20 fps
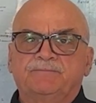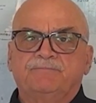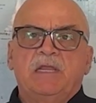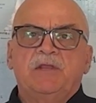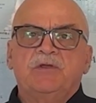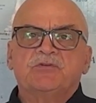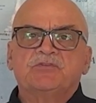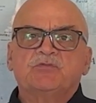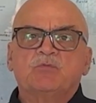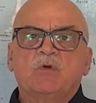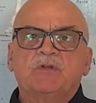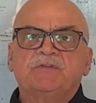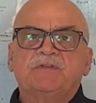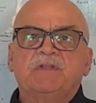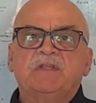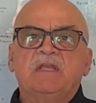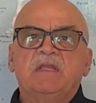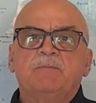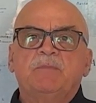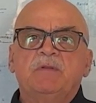Here's what to
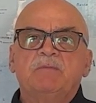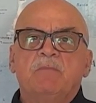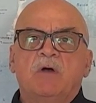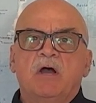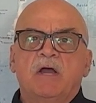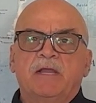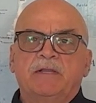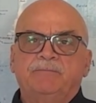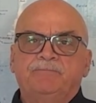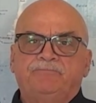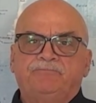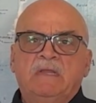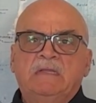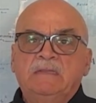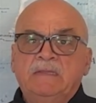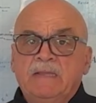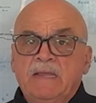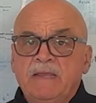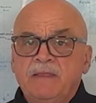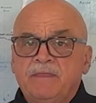keep in mind
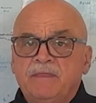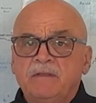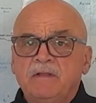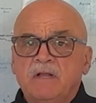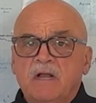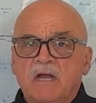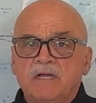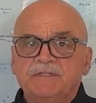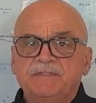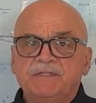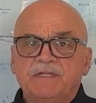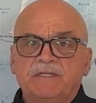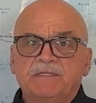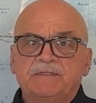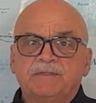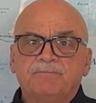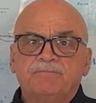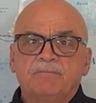length and content.